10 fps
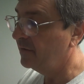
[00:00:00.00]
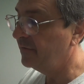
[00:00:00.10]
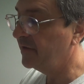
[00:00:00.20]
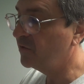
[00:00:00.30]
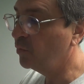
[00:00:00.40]

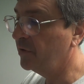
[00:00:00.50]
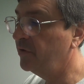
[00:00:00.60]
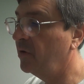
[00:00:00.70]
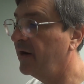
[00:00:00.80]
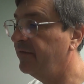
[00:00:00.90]
This will
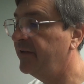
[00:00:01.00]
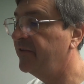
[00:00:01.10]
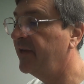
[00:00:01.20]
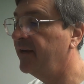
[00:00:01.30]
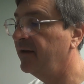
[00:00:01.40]
do
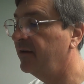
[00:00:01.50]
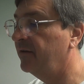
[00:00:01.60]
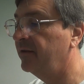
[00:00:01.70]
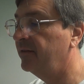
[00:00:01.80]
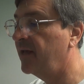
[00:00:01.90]
everything
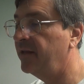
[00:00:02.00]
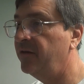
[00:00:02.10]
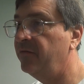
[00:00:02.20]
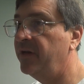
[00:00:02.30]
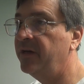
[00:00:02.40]
that
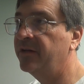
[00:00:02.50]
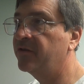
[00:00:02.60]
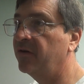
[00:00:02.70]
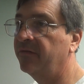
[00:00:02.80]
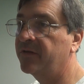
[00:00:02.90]
you need to
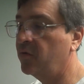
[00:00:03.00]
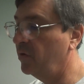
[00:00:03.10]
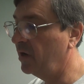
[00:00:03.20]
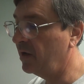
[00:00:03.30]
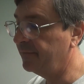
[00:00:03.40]
service
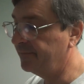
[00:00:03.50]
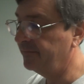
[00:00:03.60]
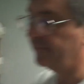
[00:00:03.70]
coin-op